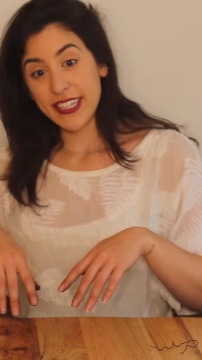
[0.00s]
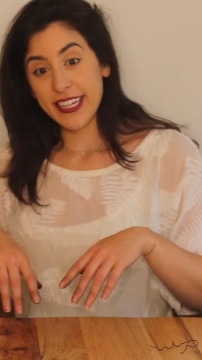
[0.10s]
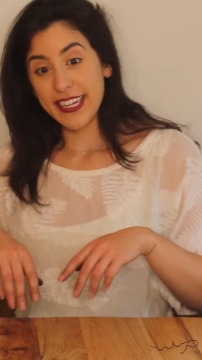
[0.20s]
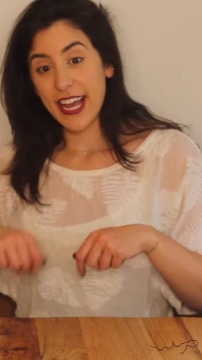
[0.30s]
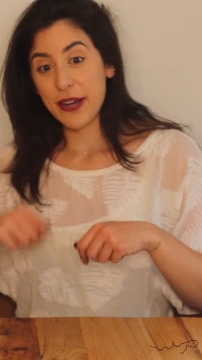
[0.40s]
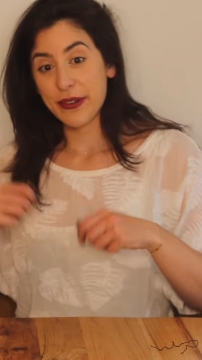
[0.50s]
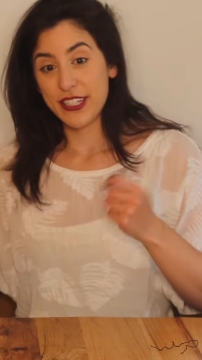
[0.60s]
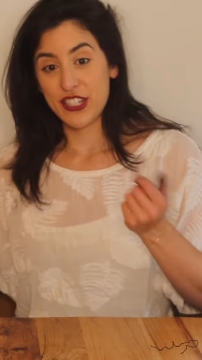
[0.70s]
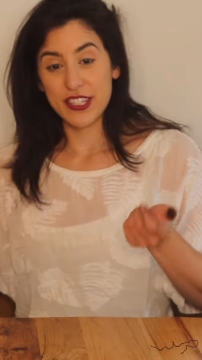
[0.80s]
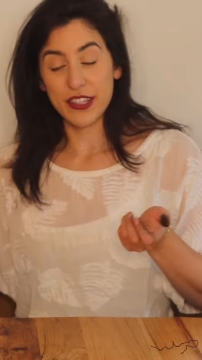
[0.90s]
like how
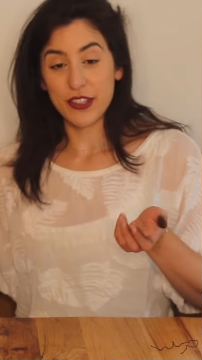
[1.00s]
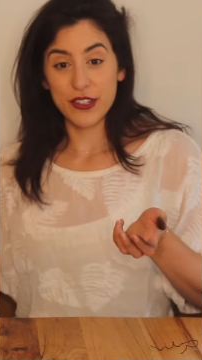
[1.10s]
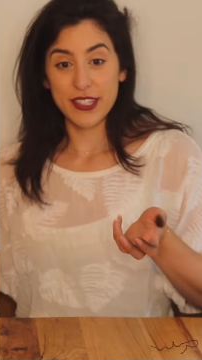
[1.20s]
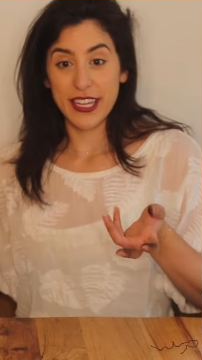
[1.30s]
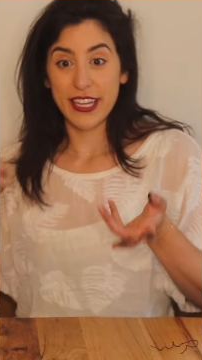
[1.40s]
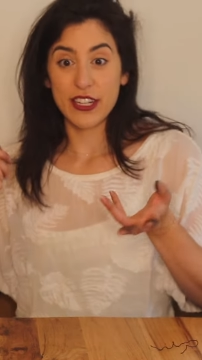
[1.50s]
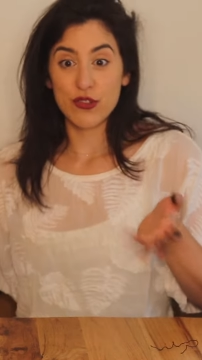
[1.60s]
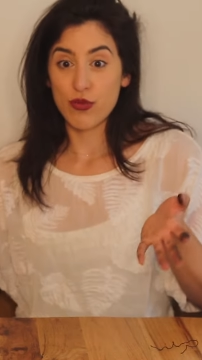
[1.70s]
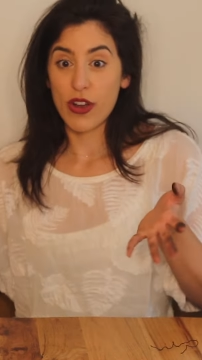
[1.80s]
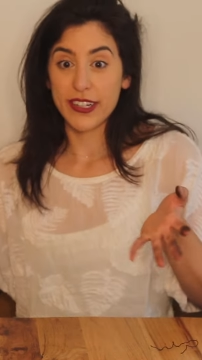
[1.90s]
it just looks like a
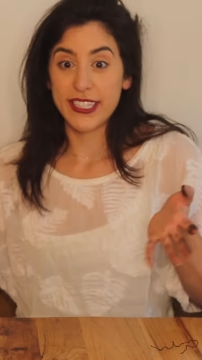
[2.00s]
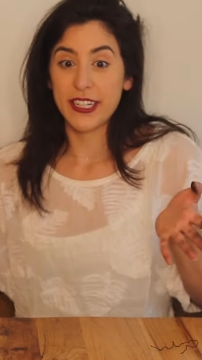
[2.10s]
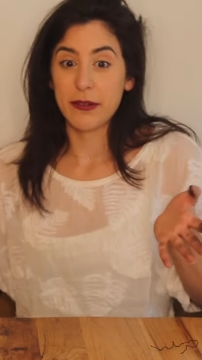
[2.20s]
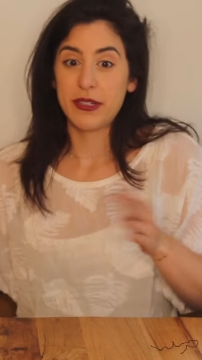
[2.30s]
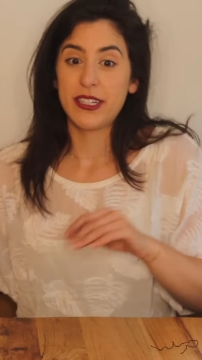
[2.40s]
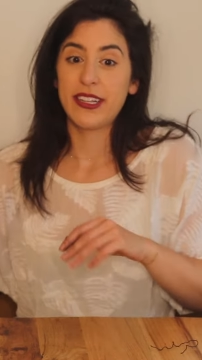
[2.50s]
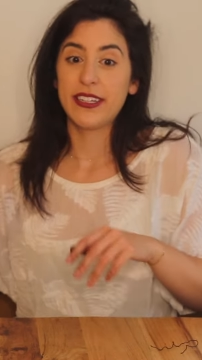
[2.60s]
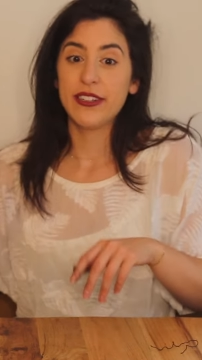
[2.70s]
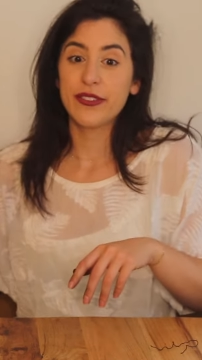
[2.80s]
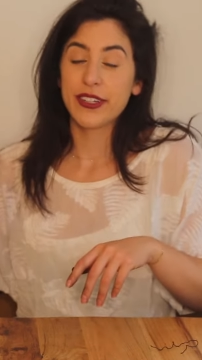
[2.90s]
drawing come to life.